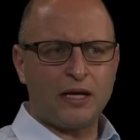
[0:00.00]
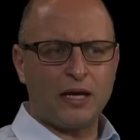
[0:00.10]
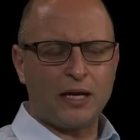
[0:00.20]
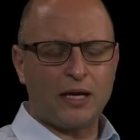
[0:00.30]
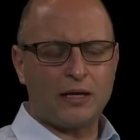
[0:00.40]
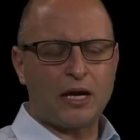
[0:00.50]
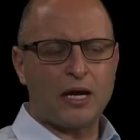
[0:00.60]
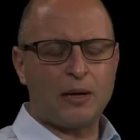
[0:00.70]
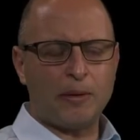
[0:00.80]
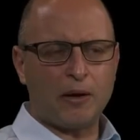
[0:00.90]
Uh,
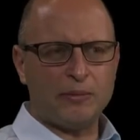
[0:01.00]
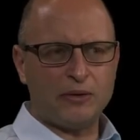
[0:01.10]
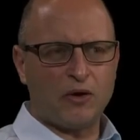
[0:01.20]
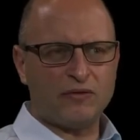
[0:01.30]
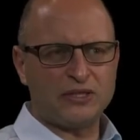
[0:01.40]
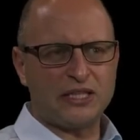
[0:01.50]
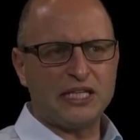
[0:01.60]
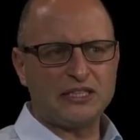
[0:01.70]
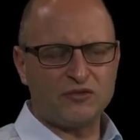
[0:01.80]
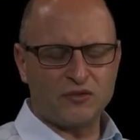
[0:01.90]
I mean, obviously,
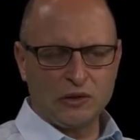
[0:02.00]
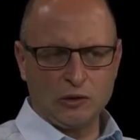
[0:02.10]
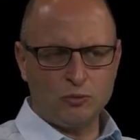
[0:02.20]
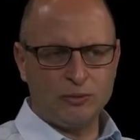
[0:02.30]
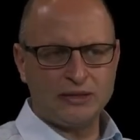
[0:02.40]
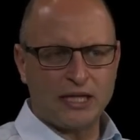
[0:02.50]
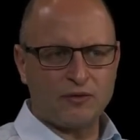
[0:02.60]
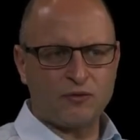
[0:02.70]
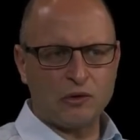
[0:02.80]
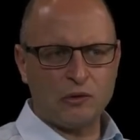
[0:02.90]
it's a very looming date
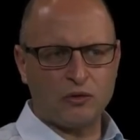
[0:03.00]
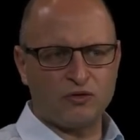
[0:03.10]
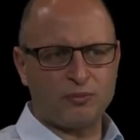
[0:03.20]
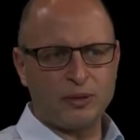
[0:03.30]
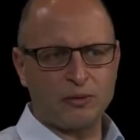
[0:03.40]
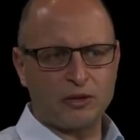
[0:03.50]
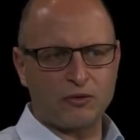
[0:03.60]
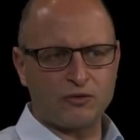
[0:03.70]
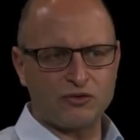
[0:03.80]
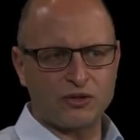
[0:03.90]
for a lot of people
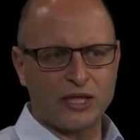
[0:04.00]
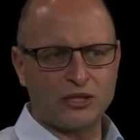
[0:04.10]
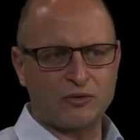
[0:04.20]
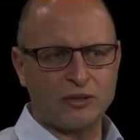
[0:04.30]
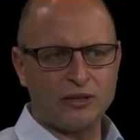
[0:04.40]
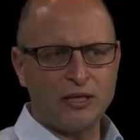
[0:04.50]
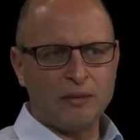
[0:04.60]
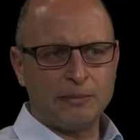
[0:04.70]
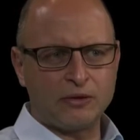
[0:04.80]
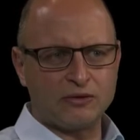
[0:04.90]
across the country
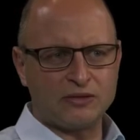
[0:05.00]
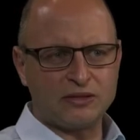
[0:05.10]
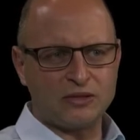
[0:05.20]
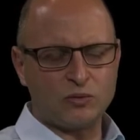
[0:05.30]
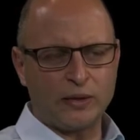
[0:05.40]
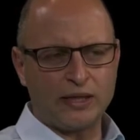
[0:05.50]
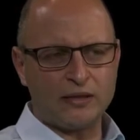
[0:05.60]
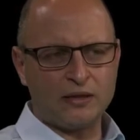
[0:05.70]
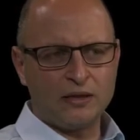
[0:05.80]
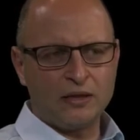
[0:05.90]
because this is
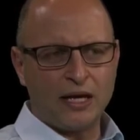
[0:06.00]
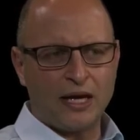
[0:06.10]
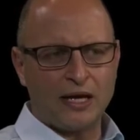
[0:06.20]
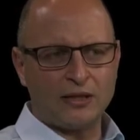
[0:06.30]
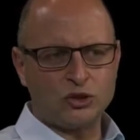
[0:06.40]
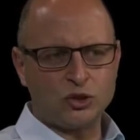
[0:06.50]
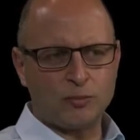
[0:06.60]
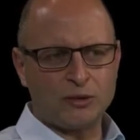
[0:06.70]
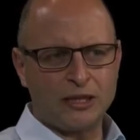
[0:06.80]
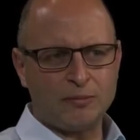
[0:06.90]
when uh,
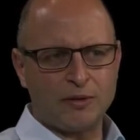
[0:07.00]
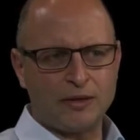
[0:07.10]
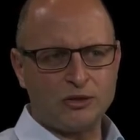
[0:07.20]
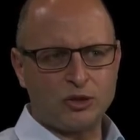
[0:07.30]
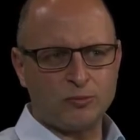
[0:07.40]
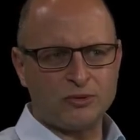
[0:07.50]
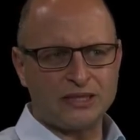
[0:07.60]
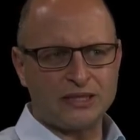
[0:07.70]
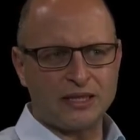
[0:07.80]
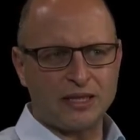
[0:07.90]
JobKeeper and
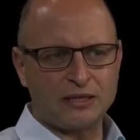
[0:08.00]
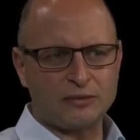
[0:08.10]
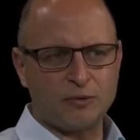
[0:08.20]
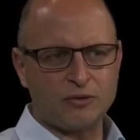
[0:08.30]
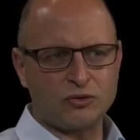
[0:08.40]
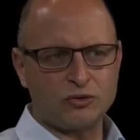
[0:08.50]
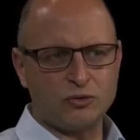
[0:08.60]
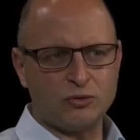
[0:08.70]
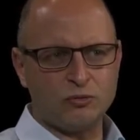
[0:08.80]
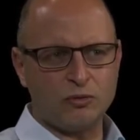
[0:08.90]
JobSeeker are supposed
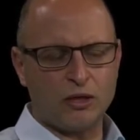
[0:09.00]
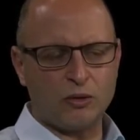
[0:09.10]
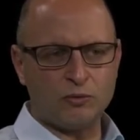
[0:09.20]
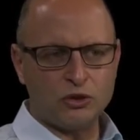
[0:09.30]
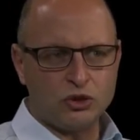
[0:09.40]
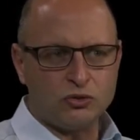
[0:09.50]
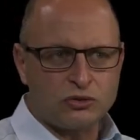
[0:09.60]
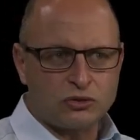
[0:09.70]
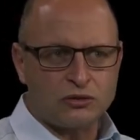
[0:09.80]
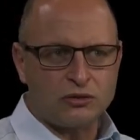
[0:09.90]
to
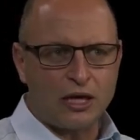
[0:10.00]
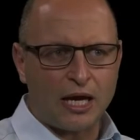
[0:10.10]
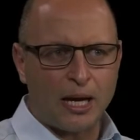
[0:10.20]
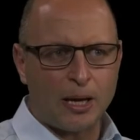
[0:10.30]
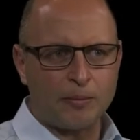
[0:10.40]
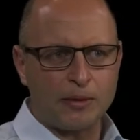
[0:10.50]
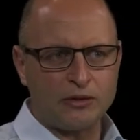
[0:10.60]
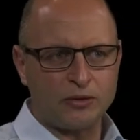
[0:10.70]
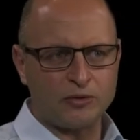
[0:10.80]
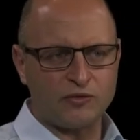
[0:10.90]
reduce um, in
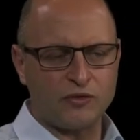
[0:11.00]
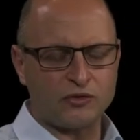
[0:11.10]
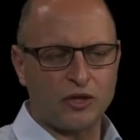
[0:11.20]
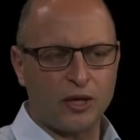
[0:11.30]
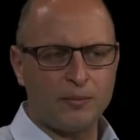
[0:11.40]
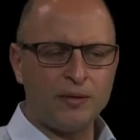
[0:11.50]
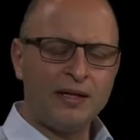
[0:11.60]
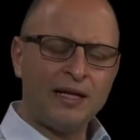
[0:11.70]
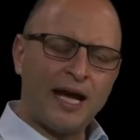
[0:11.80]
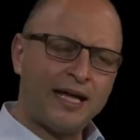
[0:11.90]
terms of the first time.
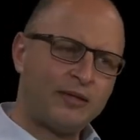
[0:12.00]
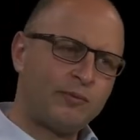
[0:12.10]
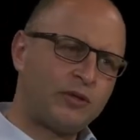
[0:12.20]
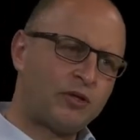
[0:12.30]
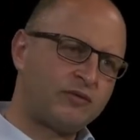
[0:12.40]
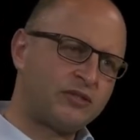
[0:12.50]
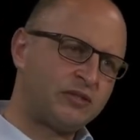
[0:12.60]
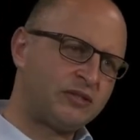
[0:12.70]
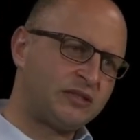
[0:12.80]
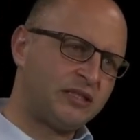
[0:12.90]
And then we're going to obviously
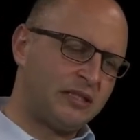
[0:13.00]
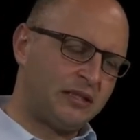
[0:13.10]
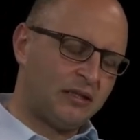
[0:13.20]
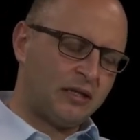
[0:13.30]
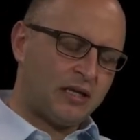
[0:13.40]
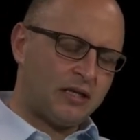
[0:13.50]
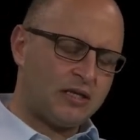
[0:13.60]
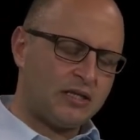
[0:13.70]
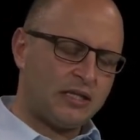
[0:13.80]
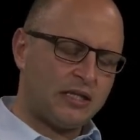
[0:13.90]
see
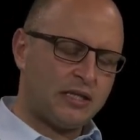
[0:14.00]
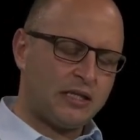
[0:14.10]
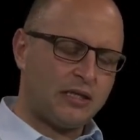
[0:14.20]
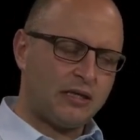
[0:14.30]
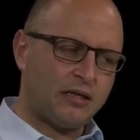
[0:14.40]
the